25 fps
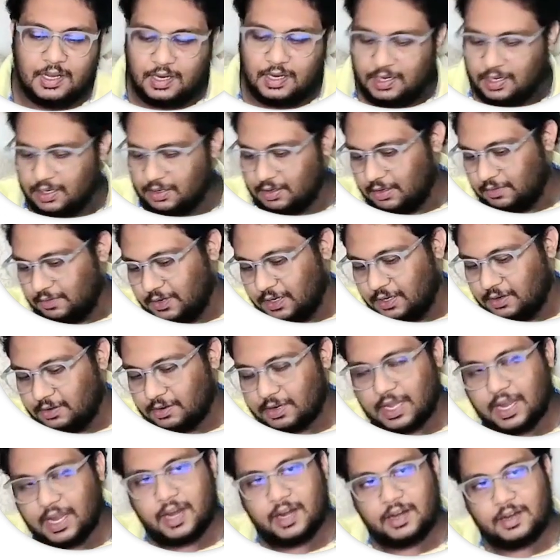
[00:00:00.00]
Now, if you
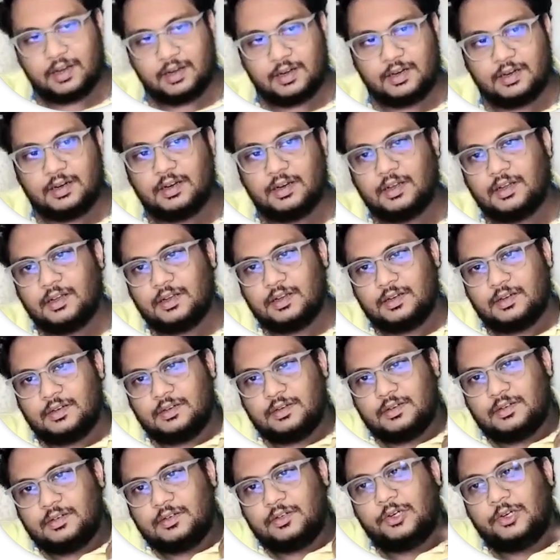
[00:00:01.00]
look at
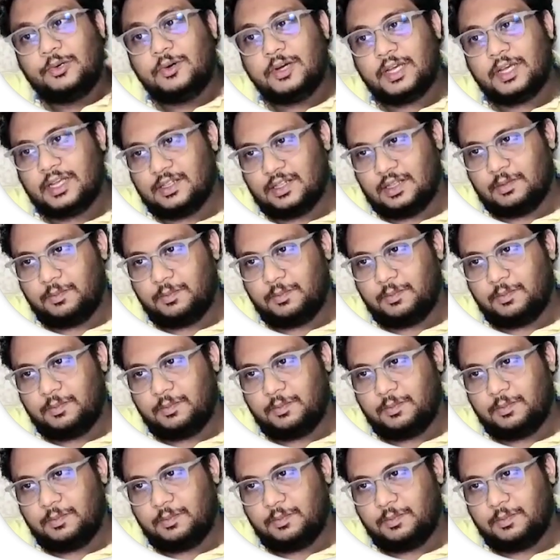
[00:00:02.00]
doing